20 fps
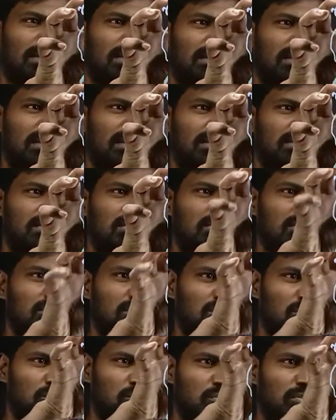particles
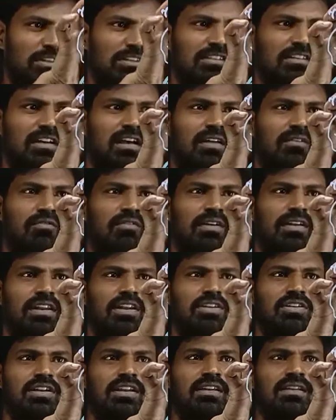to this
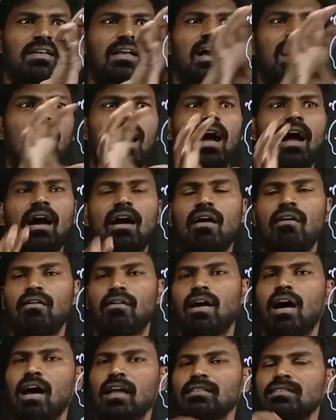configuration,
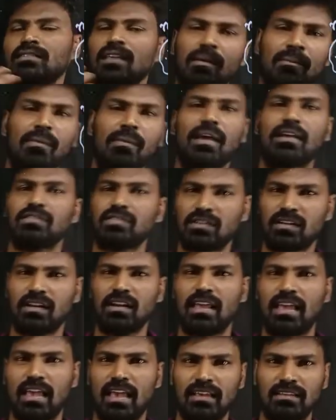or some
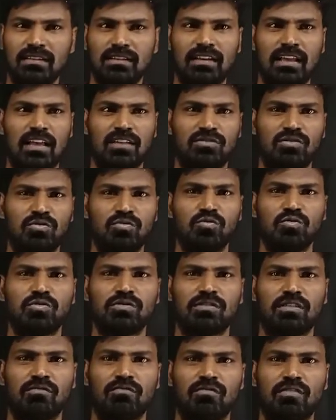external agent has to do
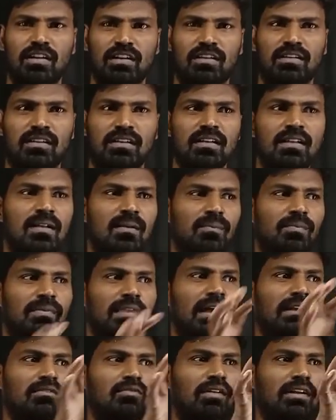some work.
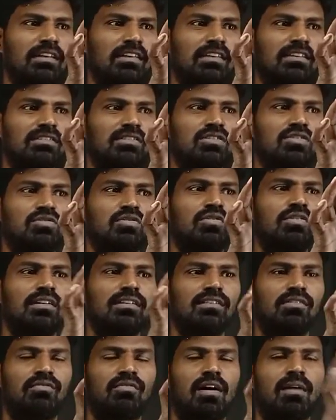That work is stored
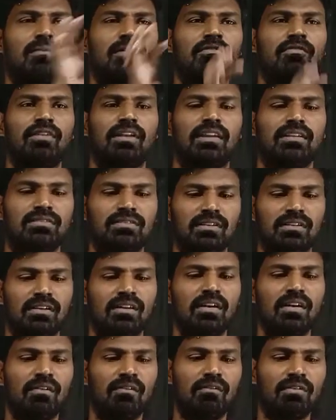in the form of
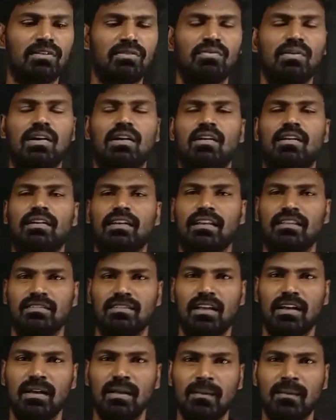energy, which we call it
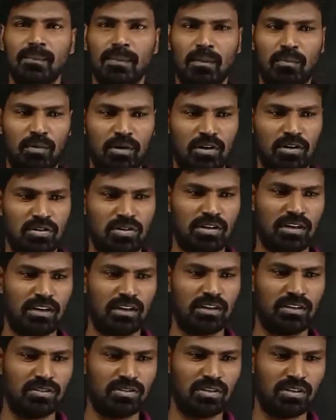as the potential
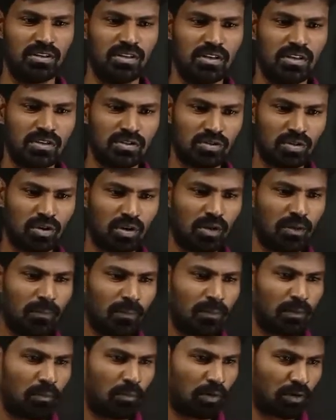energy.
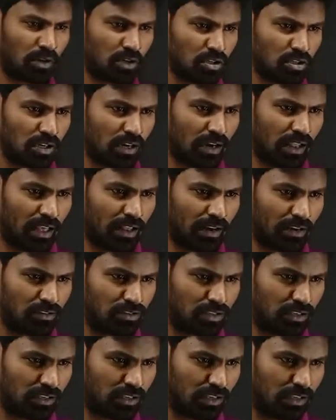So potential
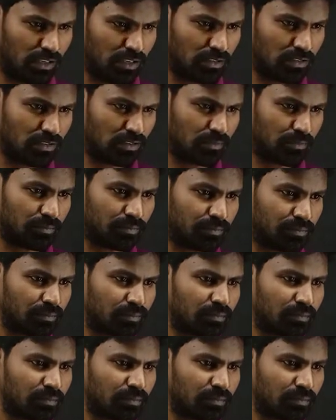energy is